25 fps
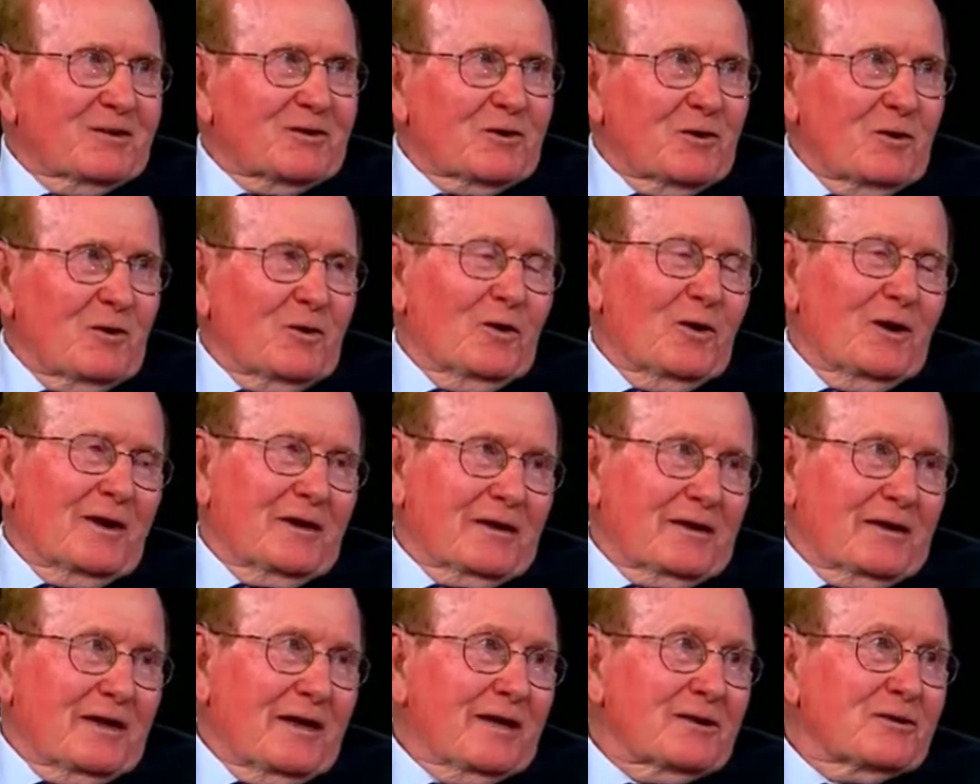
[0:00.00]
so our
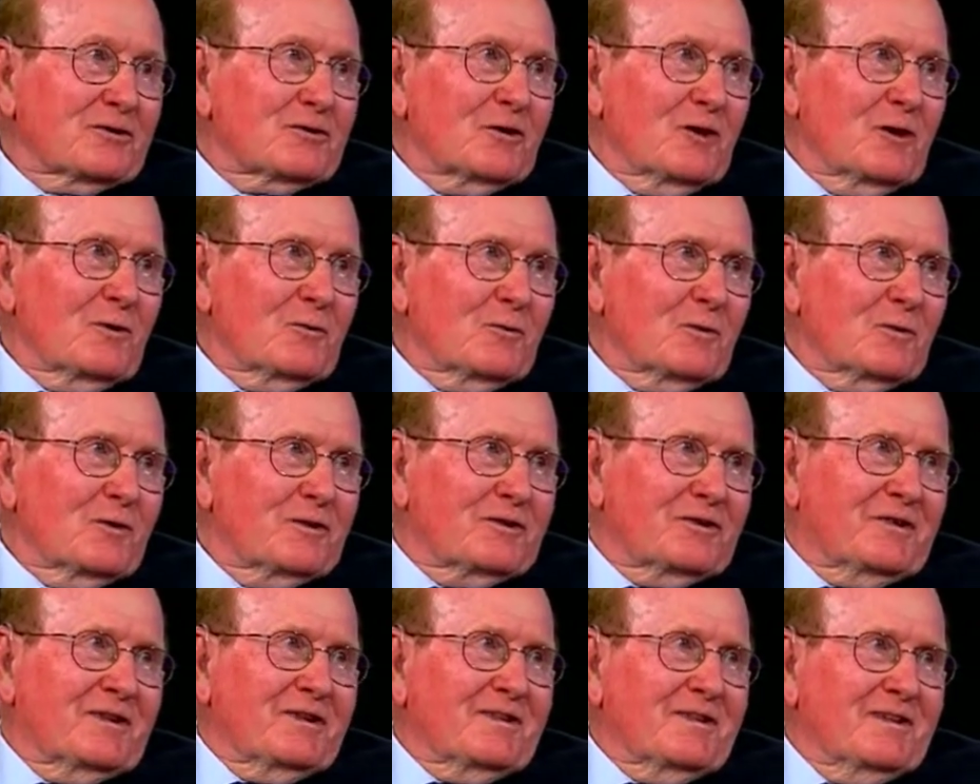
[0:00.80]
gas dump
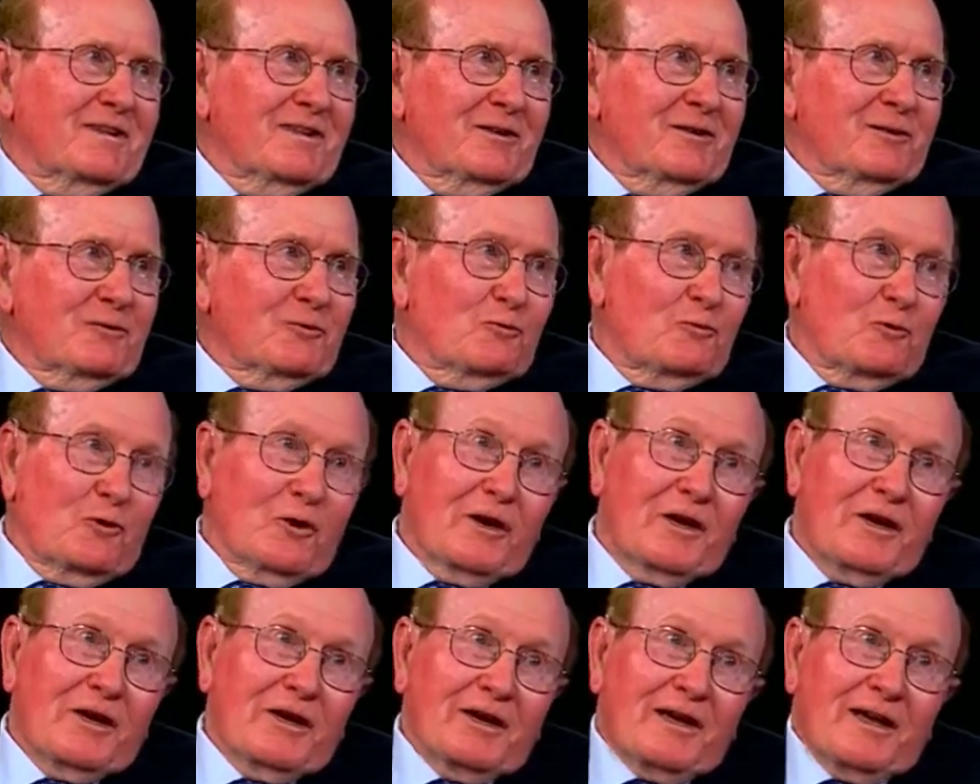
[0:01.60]
was
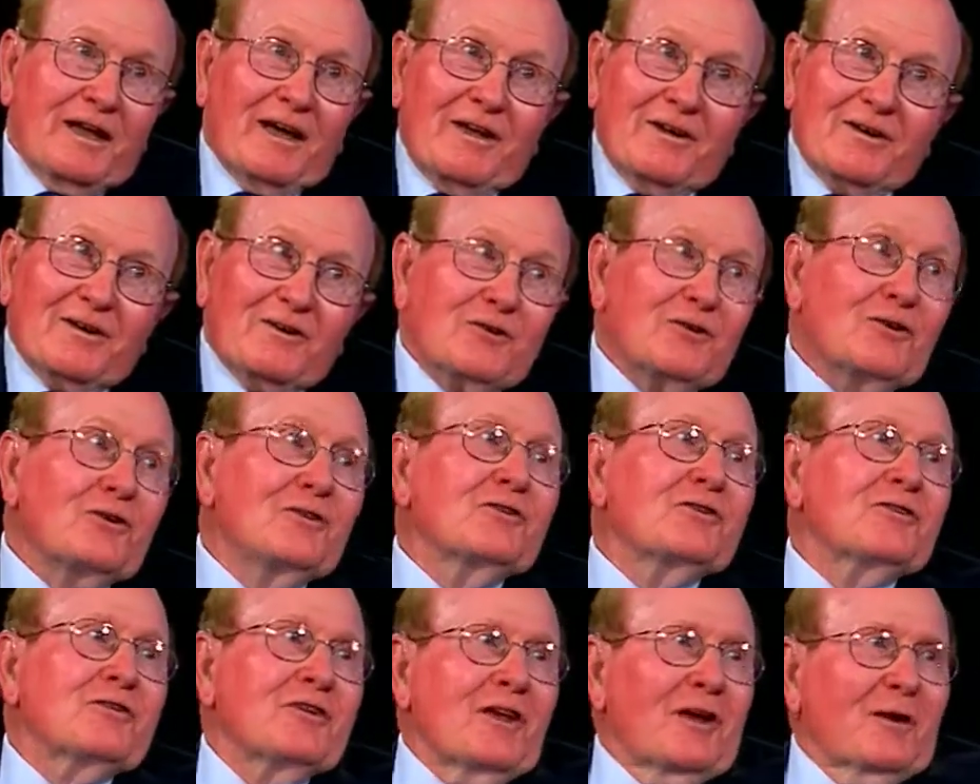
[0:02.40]
draining down the
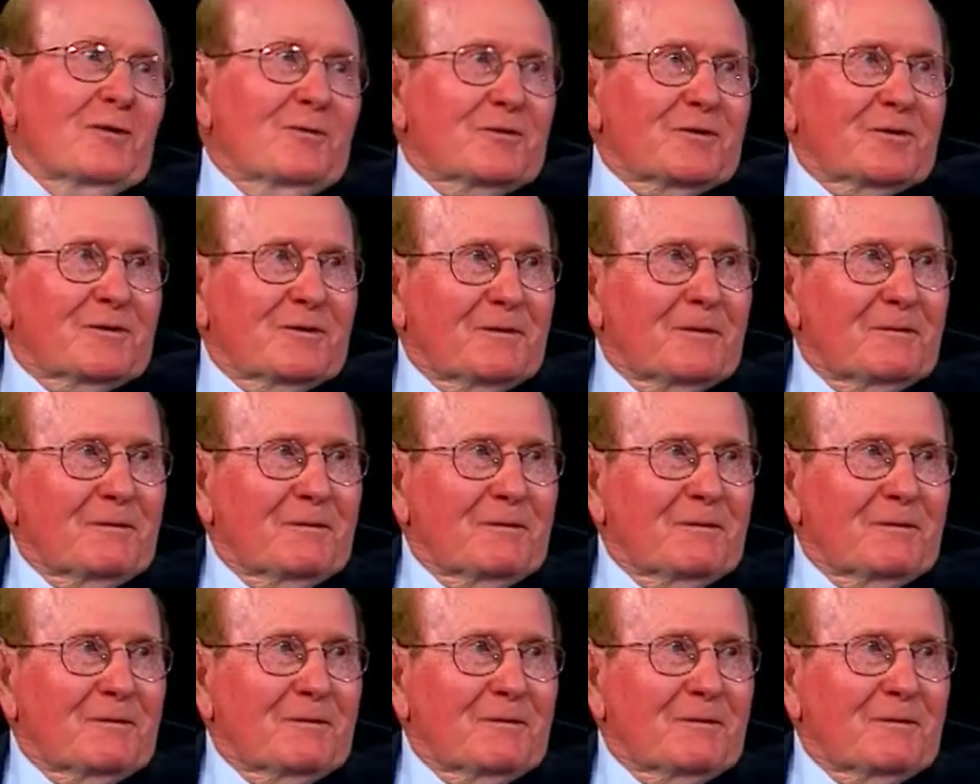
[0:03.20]
church steps.